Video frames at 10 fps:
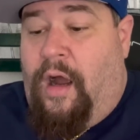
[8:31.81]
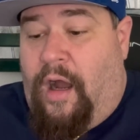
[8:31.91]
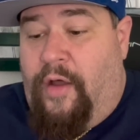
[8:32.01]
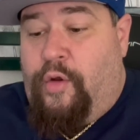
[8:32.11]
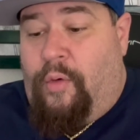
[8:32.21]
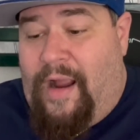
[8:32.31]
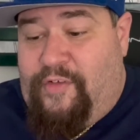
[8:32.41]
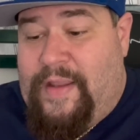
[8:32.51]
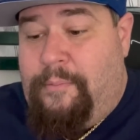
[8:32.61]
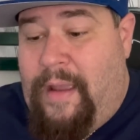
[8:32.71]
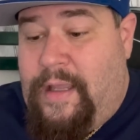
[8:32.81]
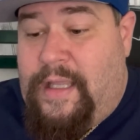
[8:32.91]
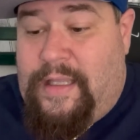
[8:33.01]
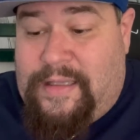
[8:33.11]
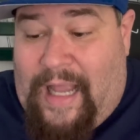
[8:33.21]
Otherwise, he may
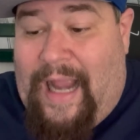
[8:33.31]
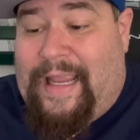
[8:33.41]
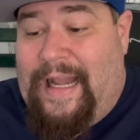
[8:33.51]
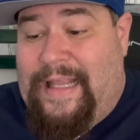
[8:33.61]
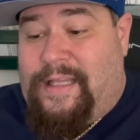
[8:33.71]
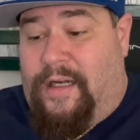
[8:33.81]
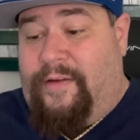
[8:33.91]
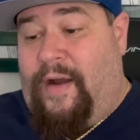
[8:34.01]
not get a ton of